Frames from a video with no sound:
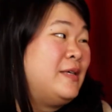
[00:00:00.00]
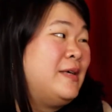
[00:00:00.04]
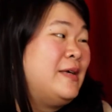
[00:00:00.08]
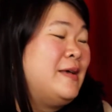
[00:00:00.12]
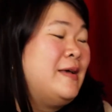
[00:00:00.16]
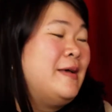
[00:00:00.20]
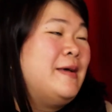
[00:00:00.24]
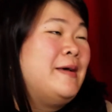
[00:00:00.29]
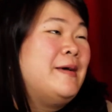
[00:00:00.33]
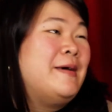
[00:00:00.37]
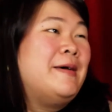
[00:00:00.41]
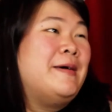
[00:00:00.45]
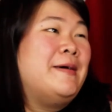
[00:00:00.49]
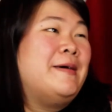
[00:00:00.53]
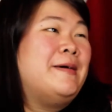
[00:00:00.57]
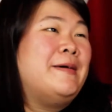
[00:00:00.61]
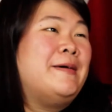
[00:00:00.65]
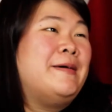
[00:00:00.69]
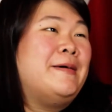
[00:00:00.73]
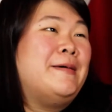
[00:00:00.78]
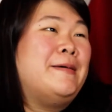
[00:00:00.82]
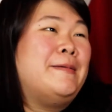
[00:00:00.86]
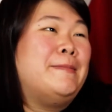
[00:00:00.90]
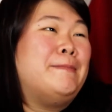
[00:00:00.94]
Mm.
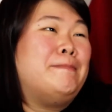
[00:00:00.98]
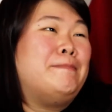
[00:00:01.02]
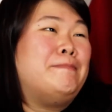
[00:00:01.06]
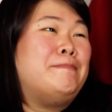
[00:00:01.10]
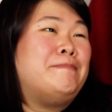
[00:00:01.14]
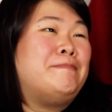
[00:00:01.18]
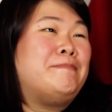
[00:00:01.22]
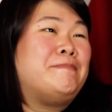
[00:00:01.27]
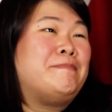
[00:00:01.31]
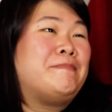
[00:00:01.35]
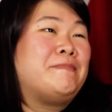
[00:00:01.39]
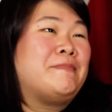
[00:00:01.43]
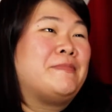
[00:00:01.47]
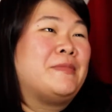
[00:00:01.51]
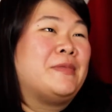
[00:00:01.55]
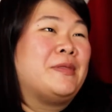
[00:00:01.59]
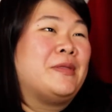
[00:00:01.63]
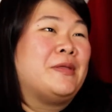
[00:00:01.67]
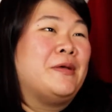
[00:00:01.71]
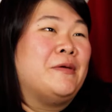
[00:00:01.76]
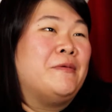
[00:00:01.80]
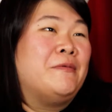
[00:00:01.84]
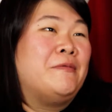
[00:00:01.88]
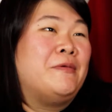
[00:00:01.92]
Um,
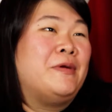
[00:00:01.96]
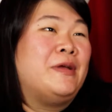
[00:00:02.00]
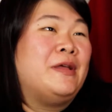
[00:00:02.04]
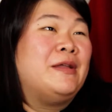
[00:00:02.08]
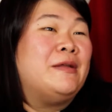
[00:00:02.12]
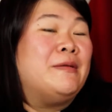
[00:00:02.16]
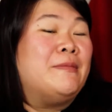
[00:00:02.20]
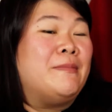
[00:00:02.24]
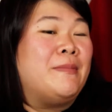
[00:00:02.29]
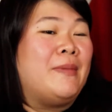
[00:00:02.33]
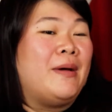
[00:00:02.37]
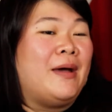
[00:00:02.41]
written